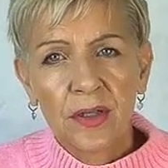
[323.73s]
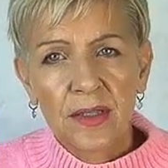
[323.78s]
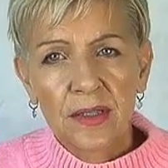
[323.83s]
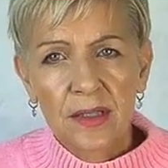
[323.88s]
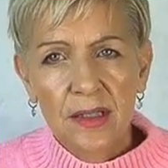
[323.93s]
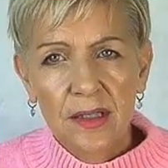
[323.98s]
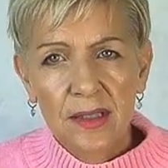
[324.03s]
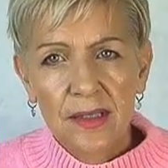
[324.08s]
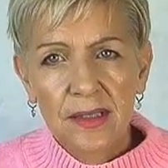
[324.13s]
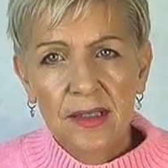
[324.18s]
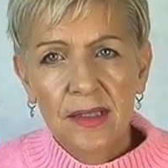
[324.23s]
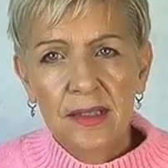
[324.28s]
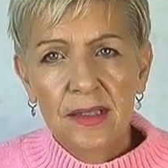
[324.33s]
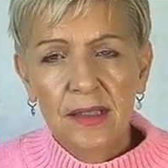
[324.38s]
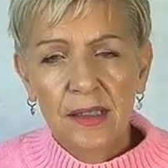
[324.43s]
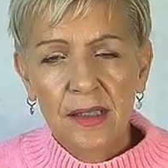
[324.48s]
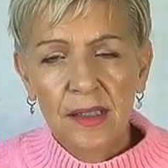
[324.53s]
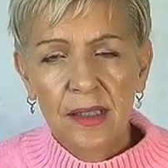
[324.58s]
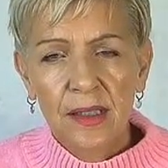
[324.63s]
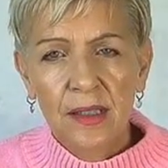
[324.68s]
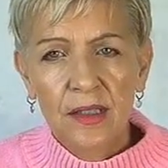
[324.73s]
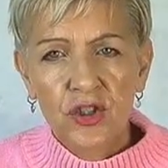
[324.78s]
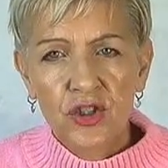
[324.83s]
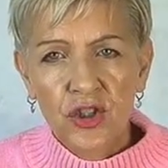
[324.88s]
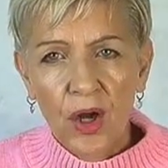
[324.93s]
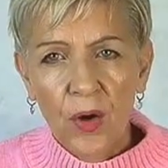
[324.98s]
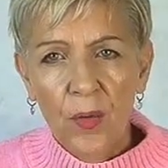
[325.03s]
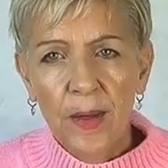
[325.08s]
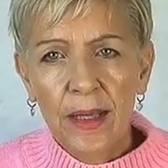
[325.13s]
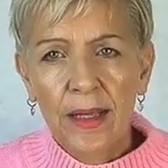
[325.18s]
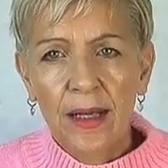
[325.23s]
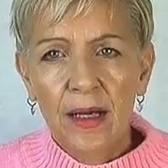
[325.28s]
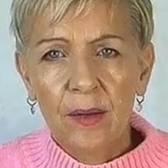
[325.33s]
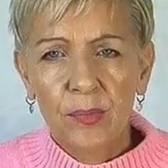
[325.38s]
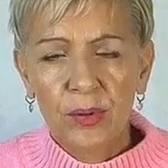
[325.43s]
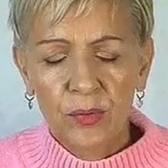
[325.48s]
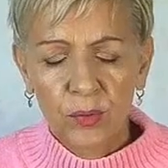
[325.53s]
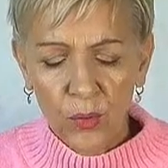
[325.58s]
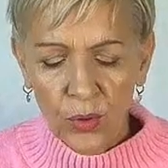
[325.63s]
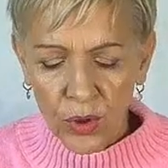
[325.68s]
It's consistently showing
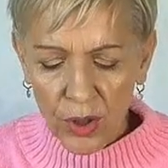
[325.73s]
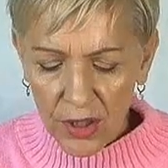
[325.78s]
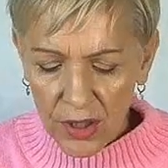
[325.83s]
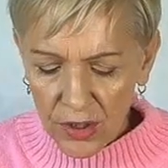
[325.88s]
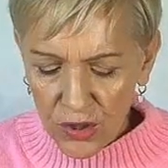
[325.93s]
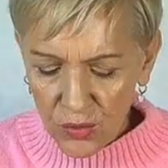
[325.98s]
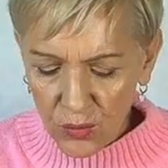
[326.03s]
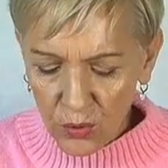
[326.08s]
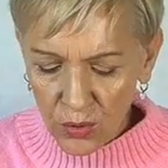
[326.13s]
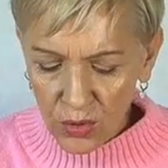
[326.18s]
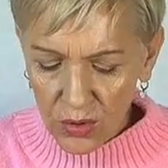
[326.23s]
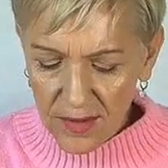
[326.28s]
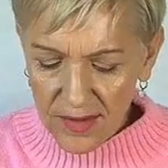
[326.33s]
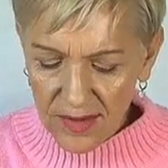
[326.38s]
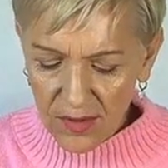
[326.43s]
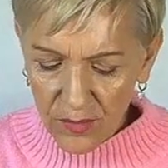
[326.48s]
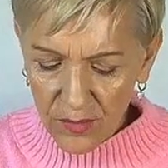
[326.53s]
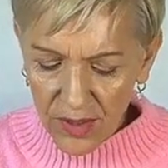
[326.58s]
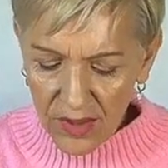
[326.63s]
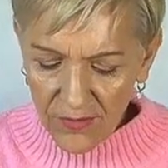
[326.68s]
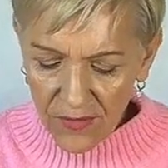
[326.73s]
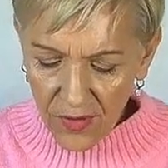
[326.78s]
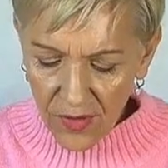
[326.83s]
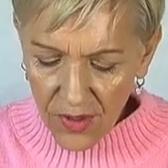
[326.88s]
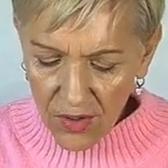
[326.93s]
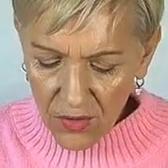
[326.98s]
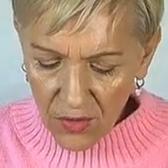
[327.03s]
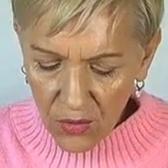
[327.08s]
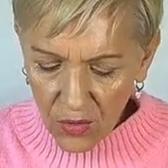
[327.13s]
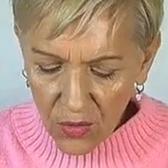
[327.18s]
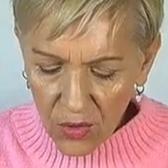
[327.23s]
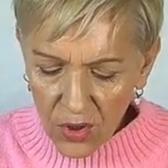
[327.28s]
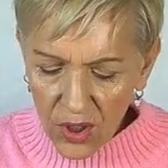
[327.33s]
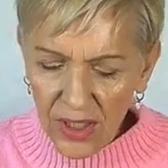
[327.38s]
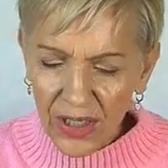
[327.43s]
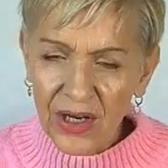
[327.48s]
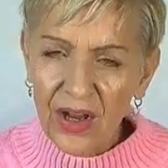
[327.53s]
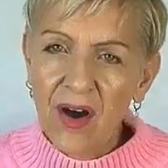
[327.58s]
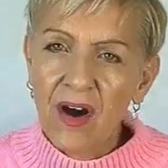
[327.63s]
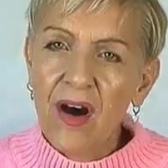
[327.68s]
up and working towards them, being very
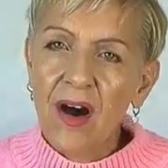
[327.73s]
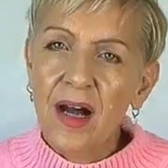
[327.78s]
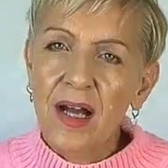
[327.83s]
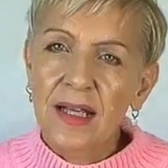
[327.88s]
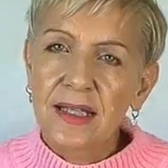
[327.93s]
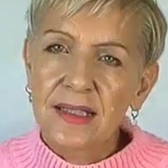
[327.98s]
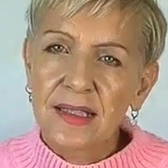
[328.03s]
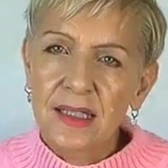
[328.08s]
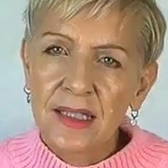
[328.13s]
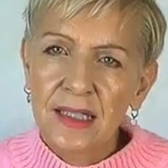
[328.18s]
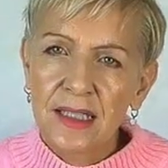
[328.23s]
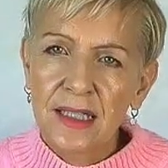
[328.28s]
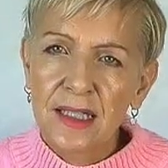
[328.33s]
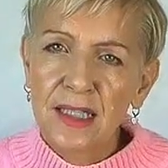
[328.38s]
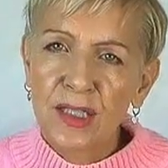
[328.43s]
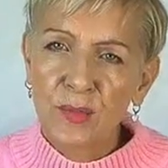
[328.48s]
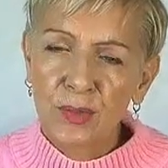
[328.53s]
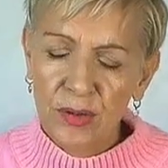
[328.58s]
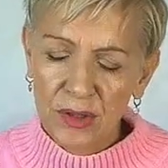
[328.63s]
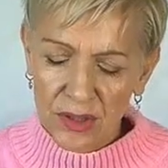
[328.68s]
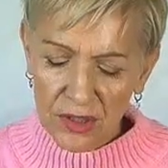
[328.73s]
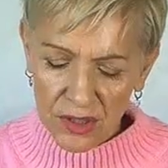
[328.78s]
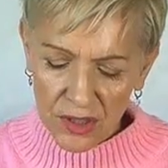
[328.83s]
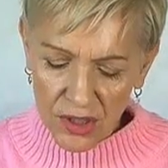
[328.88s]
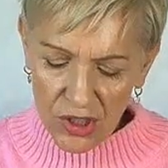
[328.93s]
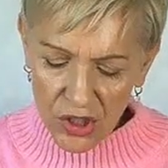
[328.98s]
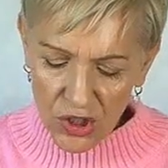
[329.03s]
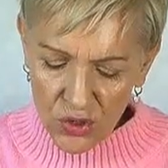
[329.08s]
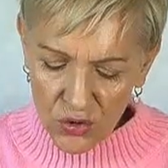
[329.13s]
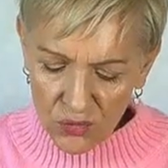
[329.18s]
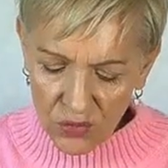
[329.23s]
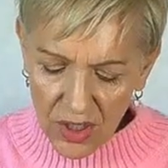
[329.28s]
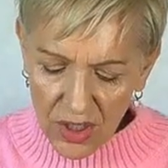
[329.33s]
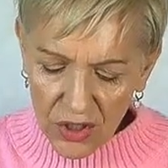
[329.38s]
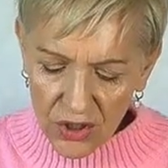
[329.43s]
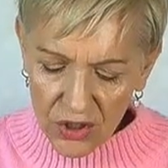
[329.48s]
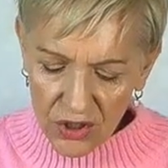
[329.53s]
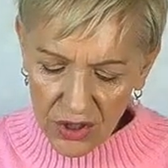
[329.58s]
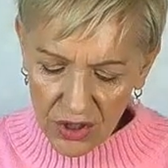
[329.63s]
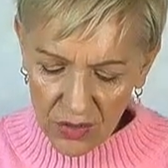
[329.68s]
organized and disciplined and
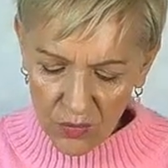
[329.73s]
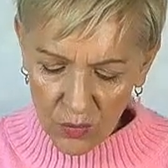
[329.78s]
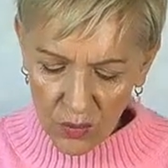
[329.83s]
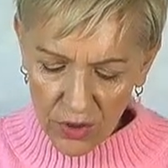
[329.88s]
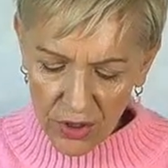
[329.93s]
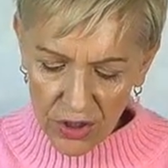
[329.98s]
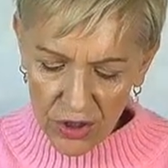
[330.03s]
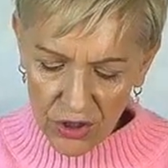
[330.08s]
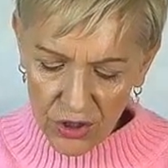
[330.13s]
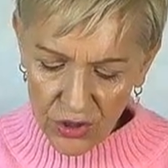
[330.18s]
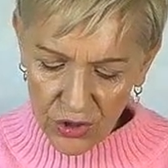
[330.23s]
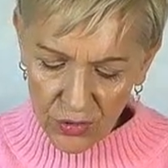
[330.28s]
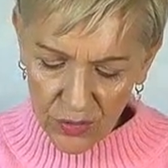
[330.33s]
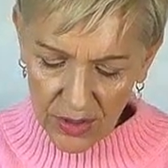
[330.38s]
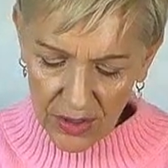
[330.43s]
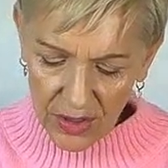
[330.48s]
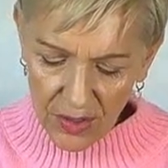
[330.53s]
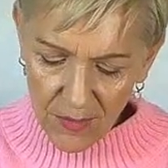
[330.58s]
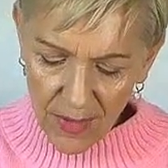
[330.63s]
structured in what you're doing.